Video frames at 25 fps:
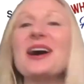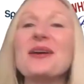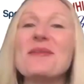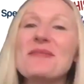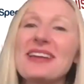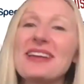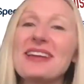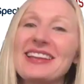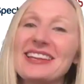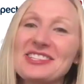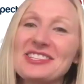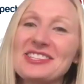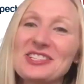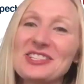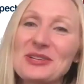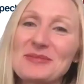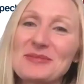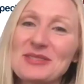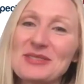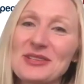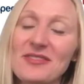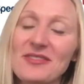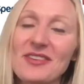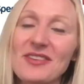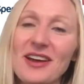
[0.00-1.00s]
in terms
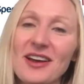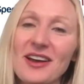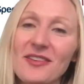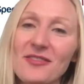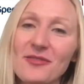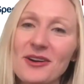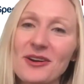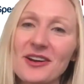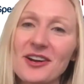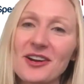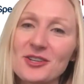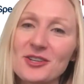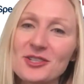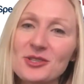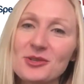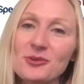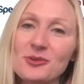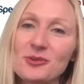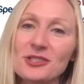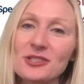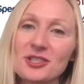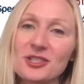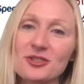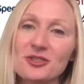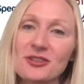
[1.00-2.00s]
of what our school
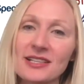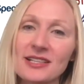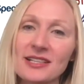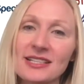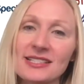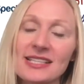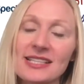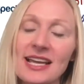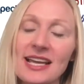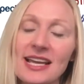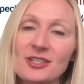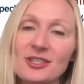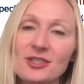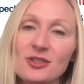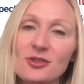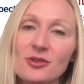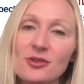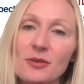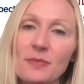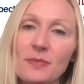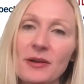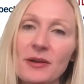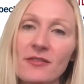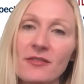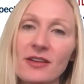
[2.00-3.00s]
district has had to do to
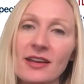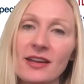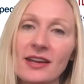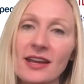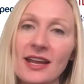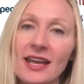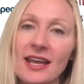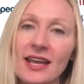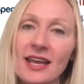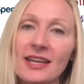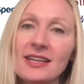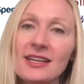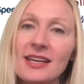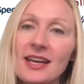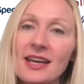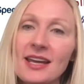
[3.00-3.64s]
pivot. And